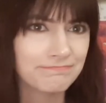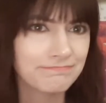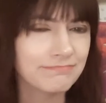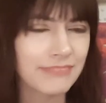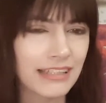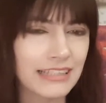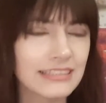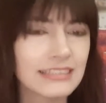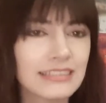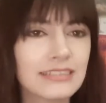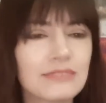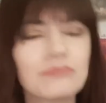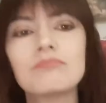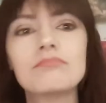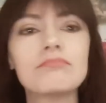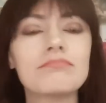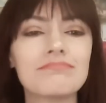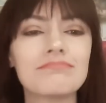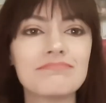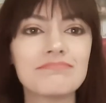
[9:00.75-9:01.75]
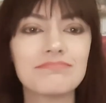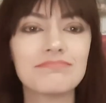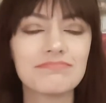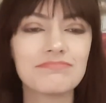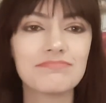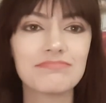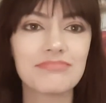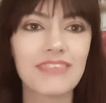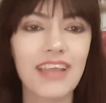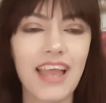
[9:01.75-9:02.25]
That's
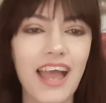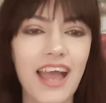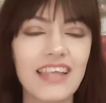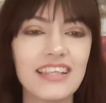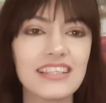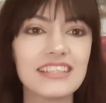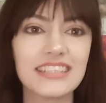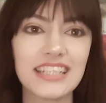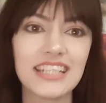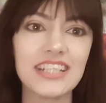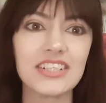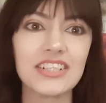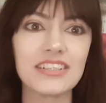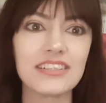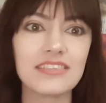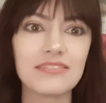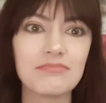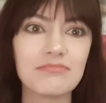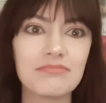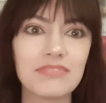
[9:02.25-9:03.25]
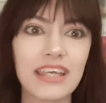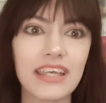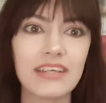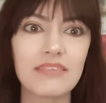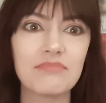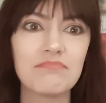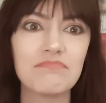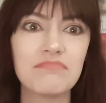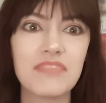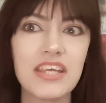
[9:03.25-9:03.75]
kind of standard.
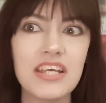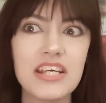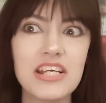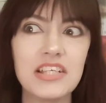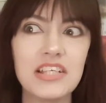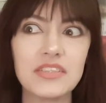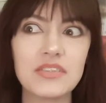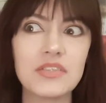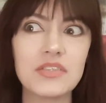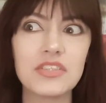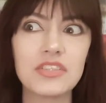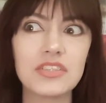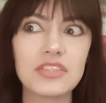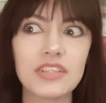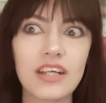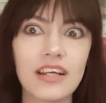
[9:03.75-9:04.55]
Like, as soon as you start